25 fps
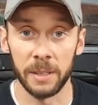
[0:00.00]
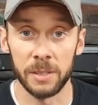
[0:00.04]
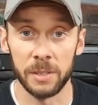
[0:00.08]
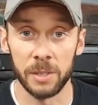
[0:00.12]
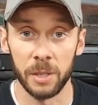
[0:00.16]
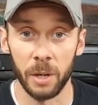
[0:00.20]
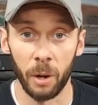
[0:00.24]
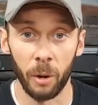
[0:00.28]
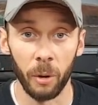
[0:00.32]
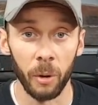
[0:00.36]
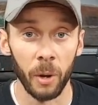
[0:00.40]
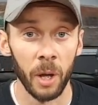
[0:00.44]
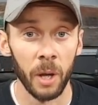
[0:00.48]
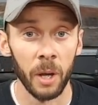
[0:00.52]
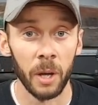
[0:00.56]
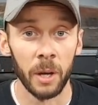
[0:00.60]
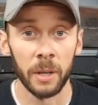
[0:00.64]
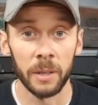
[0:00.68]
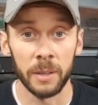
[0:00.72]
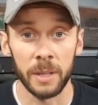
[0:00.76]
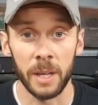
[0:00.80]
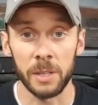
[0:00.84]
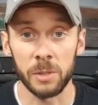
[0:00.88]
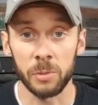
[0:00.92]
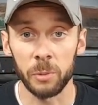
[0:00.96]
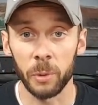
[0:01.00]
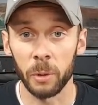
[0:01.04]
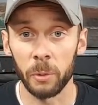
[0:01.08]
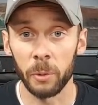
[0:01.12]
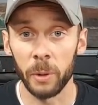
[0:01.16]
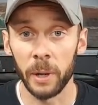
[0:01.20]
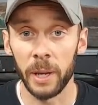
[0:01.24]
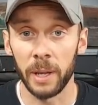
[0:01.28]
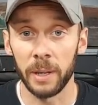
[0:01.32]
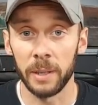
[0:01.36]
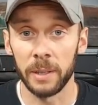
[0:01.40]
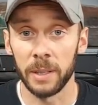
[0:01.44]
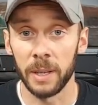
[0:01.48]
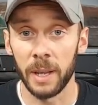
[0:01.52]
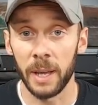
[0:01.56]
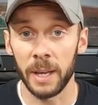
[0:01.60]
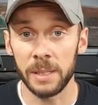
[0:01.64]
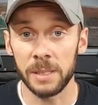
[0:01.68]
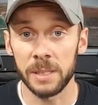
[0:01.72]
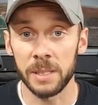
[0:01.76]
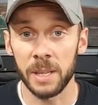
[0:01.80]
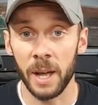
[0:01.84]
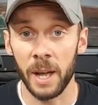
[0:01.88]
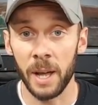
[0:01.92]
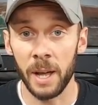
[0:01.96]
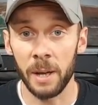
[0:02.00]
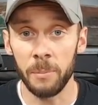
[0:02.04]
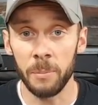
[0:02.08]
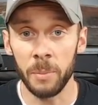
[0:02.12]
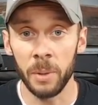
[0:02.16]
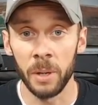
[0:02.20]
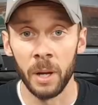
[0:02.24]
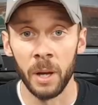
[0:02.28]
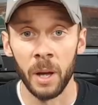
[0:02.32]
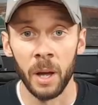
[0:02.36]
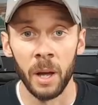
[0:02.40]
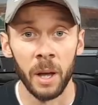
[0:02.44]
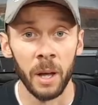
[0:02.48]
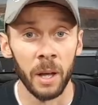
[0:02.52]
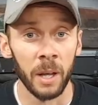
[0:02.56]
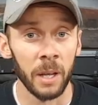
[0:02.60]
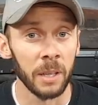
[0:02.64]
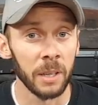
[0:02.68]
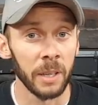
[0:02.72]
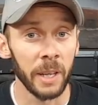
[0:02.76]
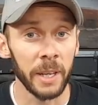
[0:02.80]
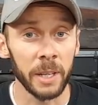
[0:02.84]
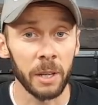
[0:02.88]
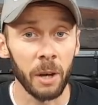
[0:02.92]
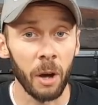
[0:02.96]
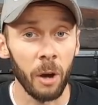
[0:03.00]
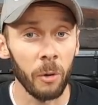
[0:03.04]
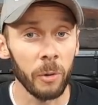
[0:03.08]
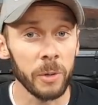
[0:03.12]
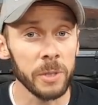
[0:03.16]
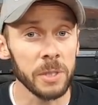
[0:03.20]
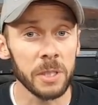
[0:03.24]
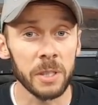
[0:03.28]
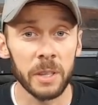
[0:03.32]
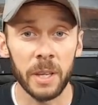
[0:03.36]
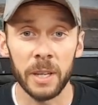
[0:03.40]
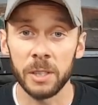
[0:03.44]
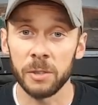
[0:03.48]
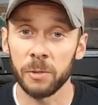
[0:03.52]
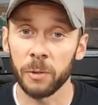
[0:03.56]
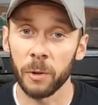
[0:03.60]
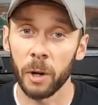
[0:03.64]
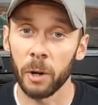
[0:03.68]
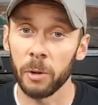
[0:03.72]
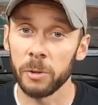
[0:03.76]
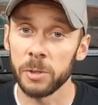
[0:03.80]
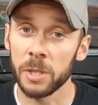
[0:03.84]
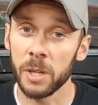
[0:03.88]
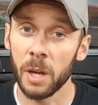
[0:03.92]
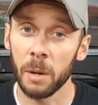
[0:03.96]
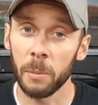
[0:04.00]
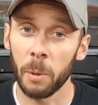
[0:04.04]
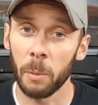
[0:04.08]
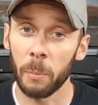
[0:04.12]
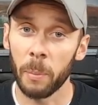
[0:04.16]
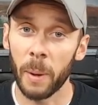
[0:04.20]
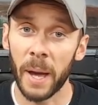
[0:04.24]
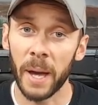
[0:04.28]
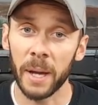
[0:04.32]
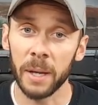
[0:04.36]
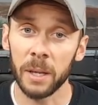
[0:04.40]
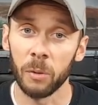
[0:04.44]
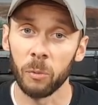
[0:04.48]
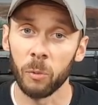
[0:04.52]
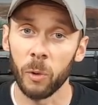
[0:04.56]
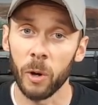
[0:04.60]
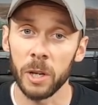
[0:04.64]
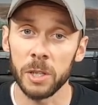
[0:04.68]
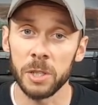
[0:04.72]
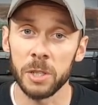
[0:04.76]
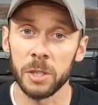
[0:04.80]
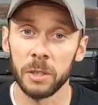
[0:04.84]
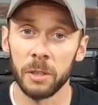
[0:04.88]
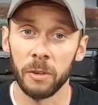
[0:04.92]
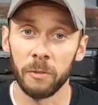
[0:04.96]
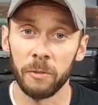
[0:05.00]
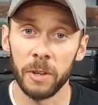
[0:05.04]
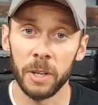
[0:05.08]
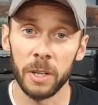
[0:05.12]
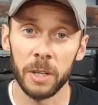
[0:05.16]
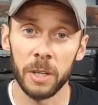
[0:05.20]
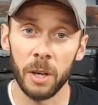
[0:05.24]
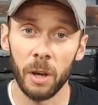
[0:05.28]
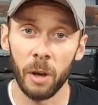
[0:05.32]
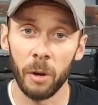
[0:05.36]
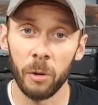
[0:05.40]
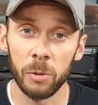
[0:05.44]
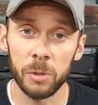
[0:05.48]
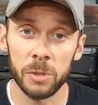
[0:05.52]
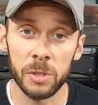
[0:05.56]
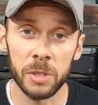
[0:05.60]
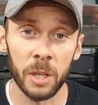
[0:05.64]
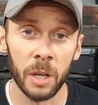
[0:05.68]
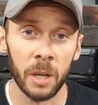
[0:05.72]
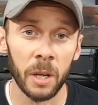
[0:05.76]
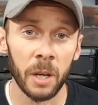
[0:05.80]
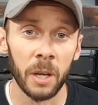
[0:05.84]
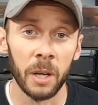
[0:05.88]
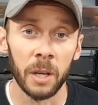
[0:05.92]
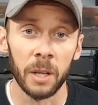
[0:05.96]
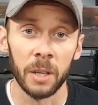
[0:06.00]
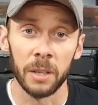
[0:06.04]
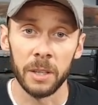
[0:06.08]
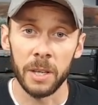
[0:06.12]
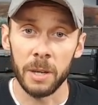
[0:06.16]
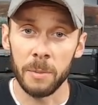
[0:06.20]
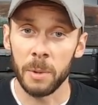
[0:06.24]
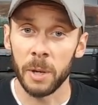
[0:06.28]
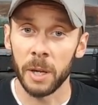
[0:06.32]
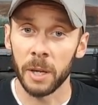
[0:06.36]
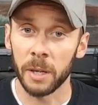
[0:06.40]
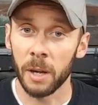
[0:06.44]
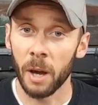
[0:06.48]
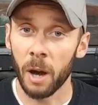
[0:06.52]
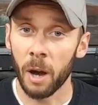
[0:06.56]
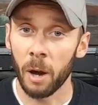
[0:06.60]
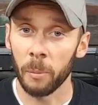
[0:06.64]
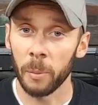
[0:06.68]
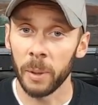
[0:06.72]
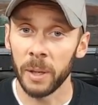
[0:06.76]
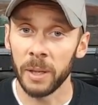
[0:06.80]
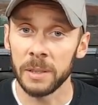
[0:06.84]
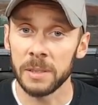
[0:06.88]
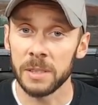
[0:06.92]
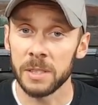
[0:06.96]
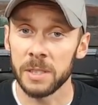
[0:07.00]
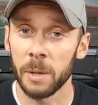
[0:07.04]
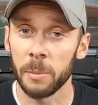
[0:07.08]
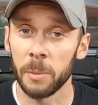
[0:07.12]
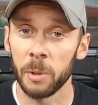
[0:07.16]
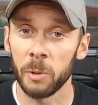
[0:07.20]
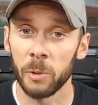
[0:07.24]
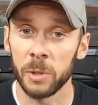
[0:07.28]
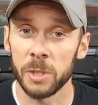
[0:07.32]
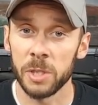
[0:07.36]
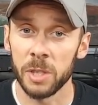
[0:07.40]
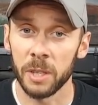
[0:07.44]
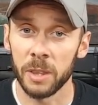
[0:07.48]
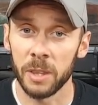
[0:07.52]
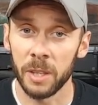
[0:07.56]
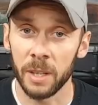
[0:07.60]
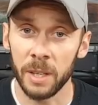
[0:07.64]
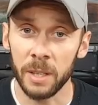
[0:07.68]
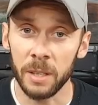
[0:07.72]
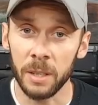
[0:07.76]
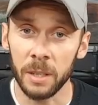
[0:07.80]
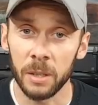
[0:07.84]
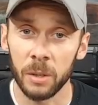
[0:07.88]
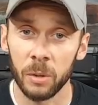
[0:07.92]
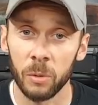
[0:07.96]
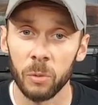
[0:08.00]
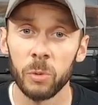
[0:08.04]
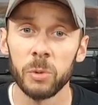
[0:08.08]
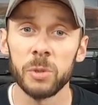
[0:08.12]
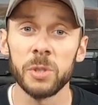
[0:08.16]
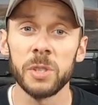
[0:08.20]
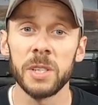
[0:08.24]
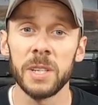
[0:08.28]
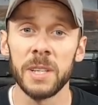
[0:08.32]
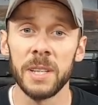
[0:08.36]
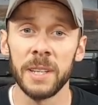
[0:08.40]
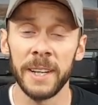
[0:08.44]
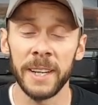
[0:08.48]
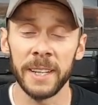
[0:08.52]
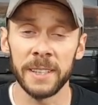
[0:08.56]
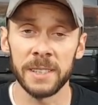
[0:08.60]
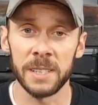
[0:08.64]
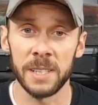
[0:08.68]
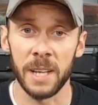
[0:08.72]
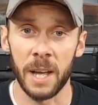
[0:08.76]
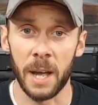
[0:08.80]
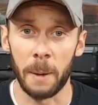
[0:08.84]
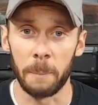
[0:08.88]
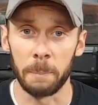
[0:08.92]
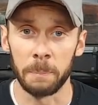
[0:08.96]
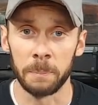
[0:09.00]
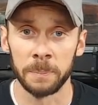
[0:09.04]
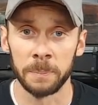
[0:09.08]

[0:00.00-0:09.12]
So that's where we're heading next time. Like always, thanks for always coming back and watching the videos. Leave me a comment, tell me what you think. We'll see you next time.